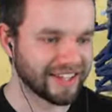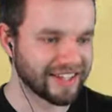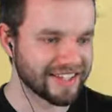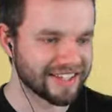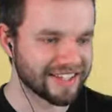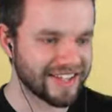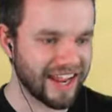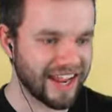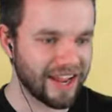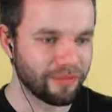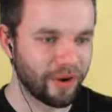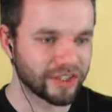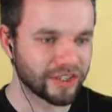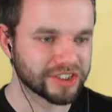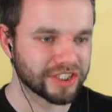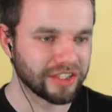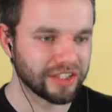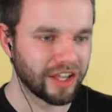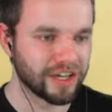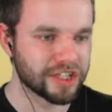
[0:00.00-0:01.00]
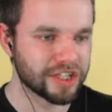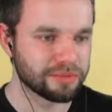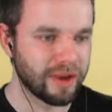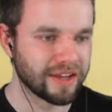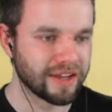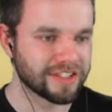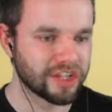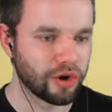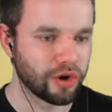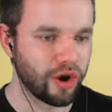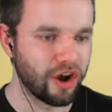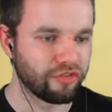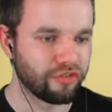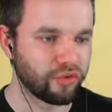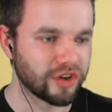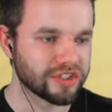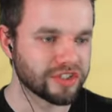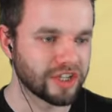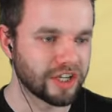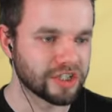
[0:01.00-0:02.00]
this guy. Watch the lunge mines go
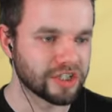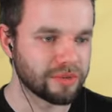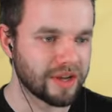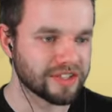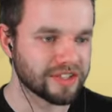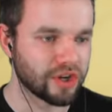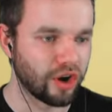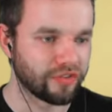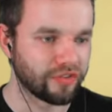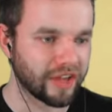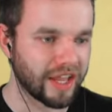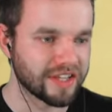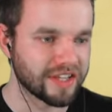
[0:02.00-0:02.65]
off. Watch the lunge mines go off. Okay, is